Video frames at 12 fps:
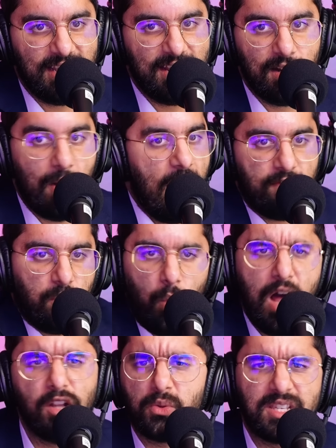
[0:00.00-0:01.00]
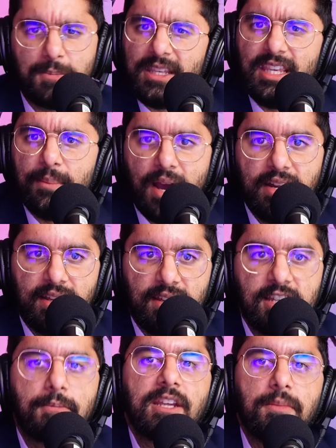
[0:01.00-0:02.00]
And the world was speaking about it,
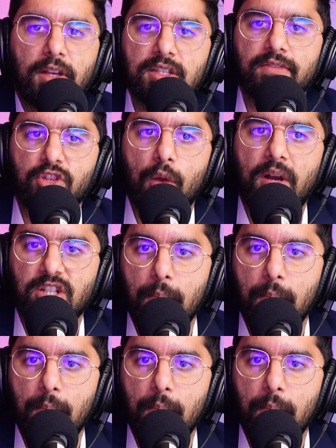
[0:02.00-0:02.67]
especially because of so much